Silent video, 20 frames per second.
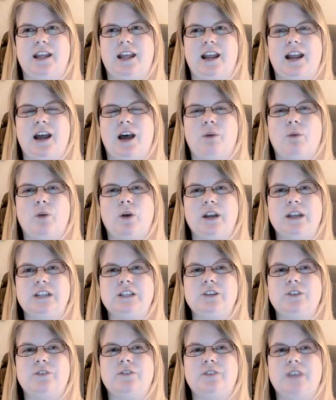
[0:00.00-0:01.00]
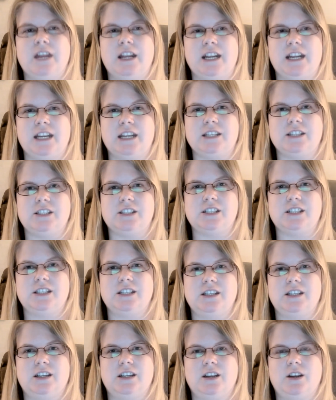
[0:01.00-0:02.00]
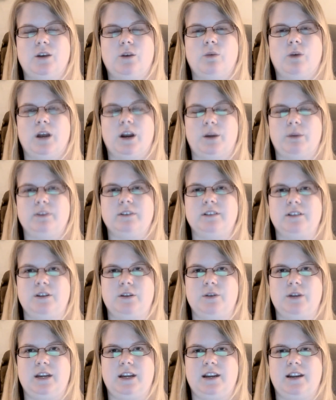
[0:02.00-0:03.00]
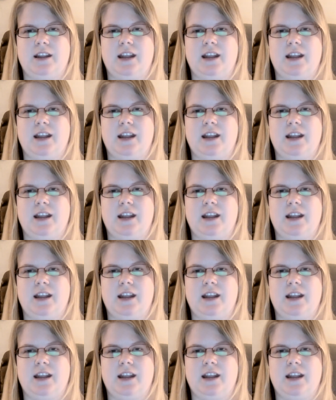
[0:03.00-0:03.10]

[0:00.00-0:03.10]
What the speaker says: and I wanted to finish what I was doing.